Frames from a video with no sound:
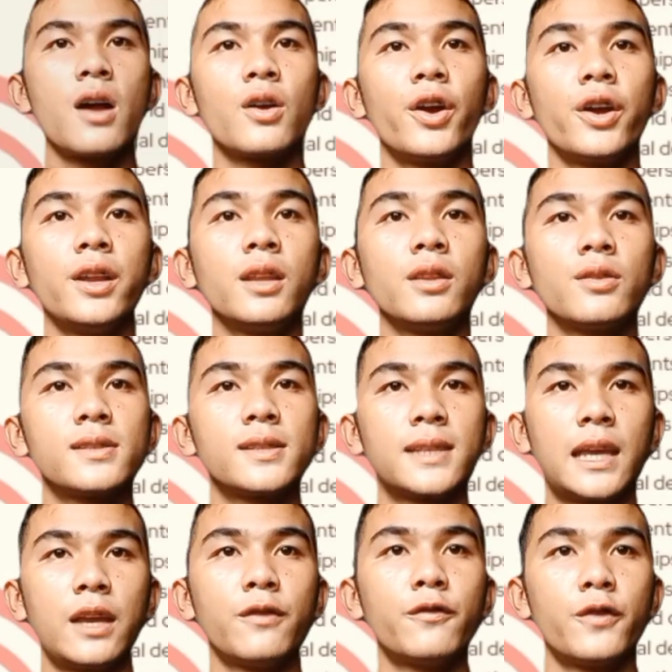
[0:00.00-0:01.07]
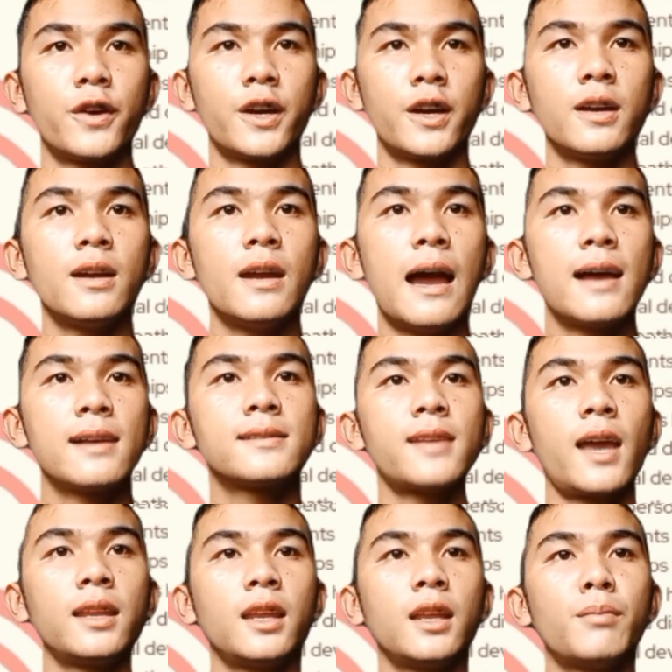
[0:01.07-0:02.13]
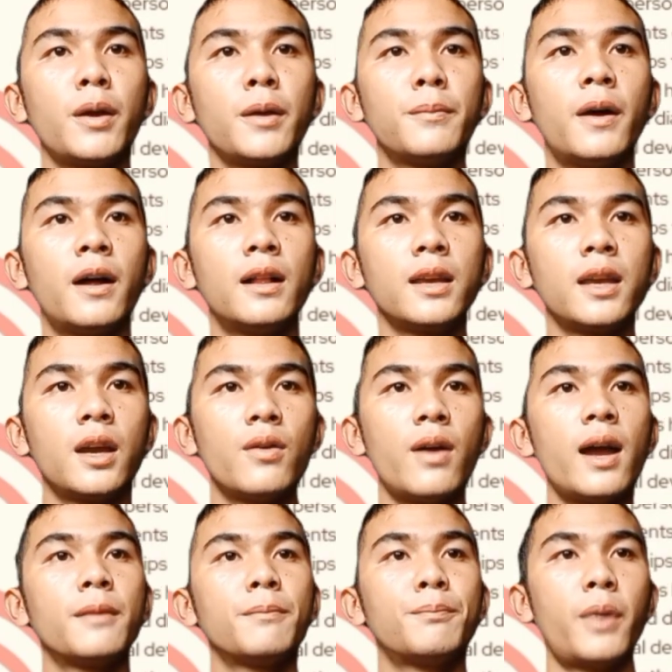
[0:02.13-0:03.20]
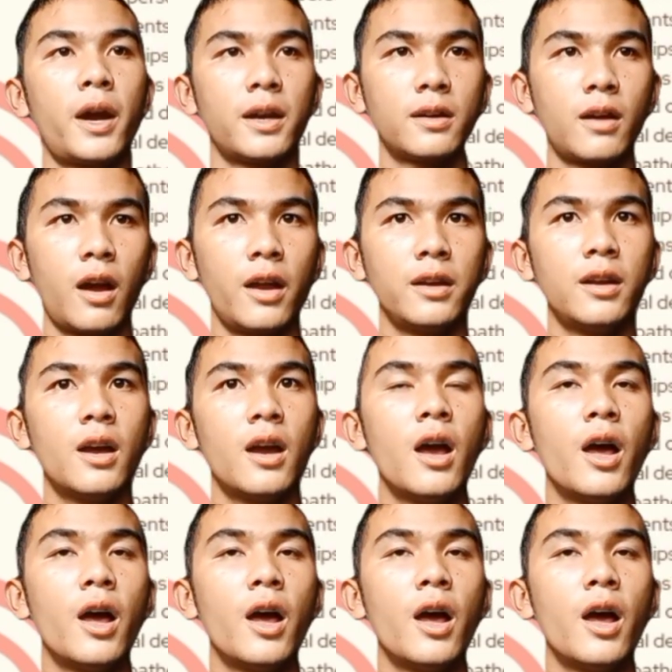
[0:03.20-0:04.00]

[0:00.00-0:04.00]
According to Skiffer, as cited by Balliao and Parkon,